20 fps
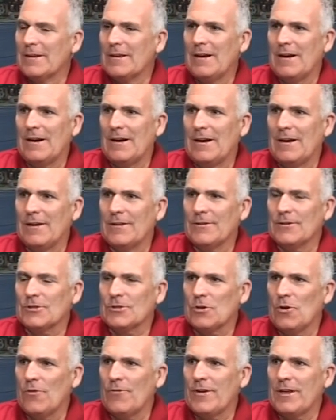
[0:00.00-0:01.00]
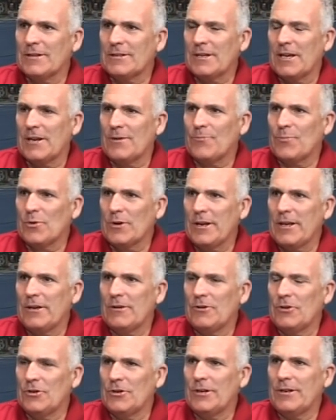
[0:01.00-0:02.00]
The Soviets had a pretty
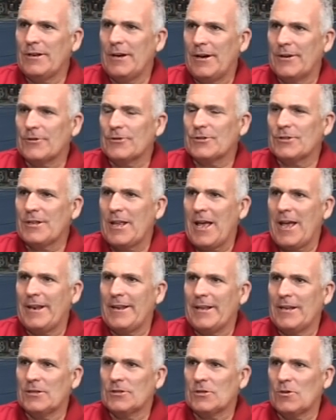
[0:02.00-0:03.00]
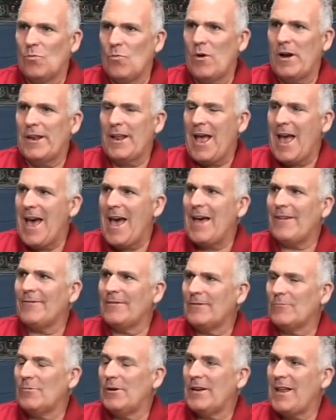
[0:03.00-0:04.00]
good understanding as to what had
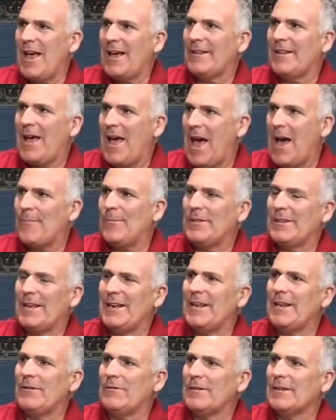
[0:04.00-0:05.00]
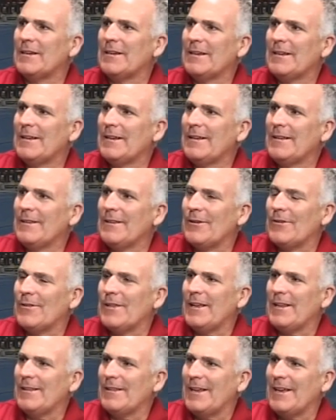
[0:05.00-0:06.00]
to happen. They didn't, you know,
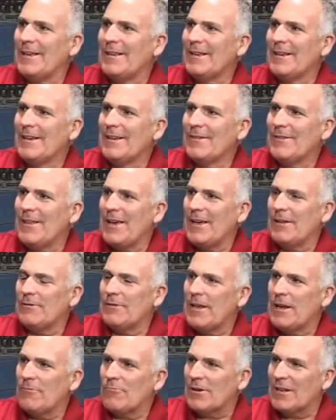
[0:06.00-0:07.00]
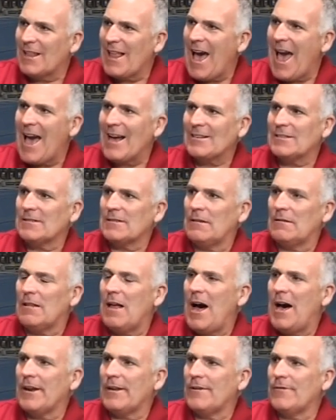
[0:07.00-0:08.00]
they relaxed a
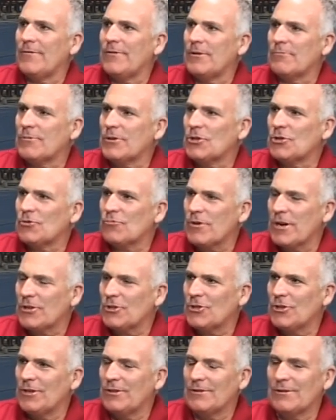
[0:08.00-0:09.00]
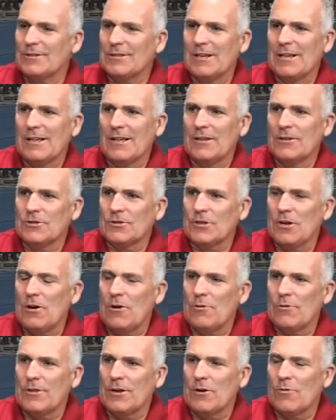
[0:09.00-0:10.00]
lot of the restrictions.
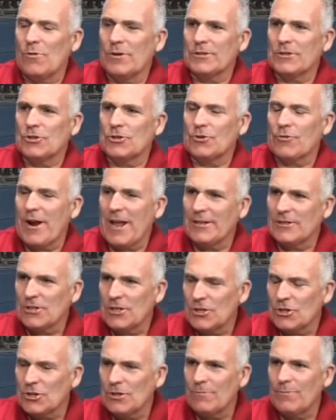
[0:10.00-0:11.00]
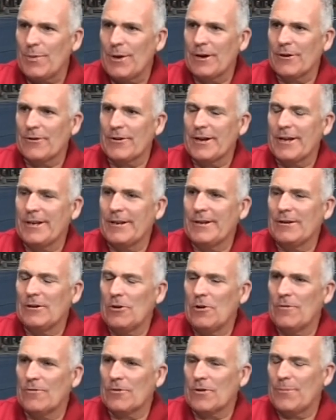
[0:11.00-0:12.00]
So there was a transition period
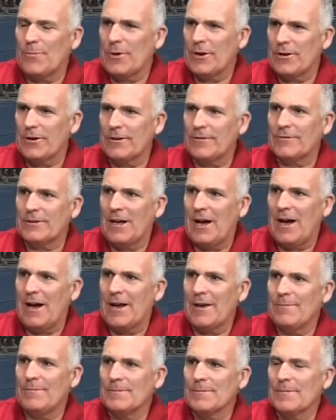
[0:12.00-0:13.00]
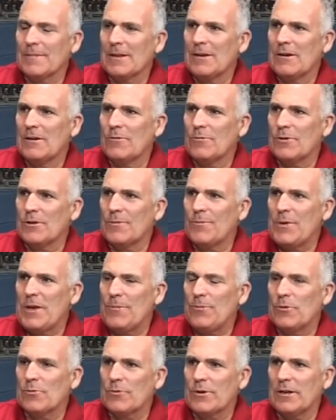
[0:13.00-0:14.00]
over a period of time where the
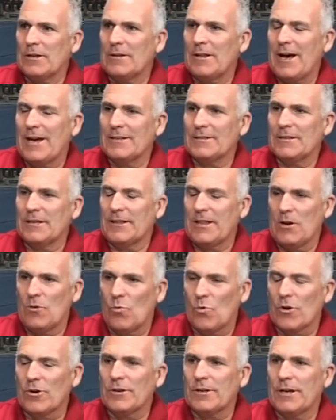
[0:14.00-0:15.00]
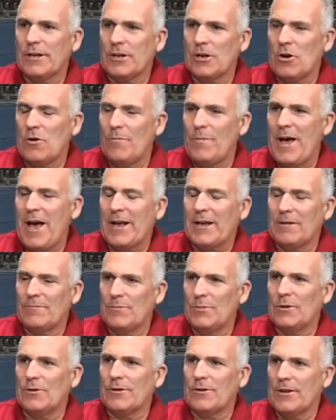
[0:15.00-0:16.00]
people realized that they weren't going to go back
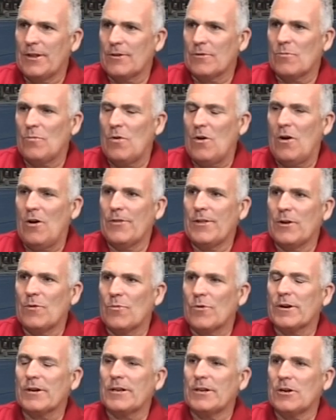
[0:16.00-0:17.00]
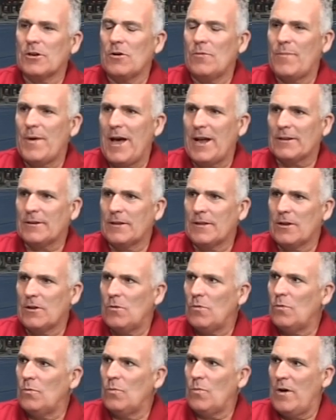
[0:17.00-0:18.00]
and build another wall. They weren't going to go back to the
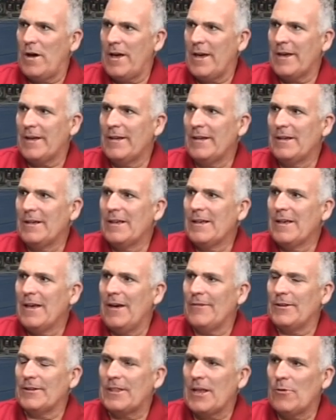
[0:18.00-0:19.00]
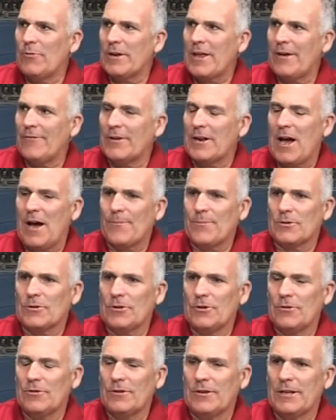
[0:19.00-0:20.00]
old way, and that they would have an
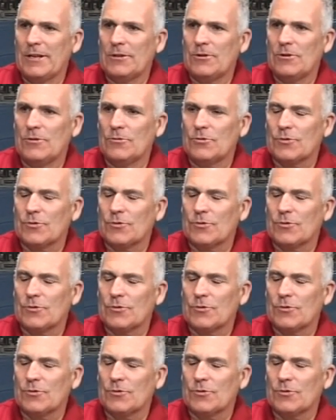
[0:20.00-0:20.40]
opportunity to